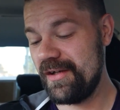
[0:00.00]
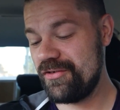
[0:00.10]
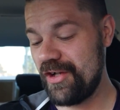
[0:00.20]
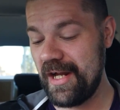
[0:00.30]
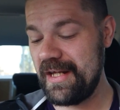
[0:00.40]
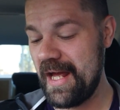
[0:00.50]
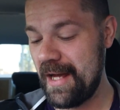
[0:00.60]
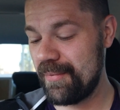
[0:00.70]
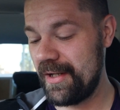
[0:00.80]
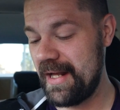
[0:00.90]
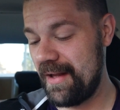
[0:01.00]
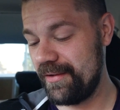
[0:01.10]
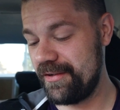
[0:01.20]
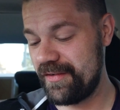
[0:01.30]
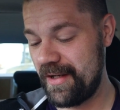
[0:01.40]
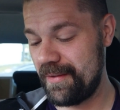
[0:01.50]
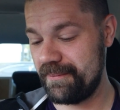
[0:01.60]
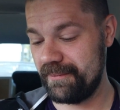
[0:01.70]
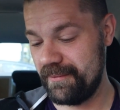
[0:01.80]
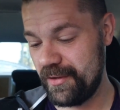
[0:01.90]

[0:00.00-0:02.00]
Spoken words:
Shiny Abra and Alakazam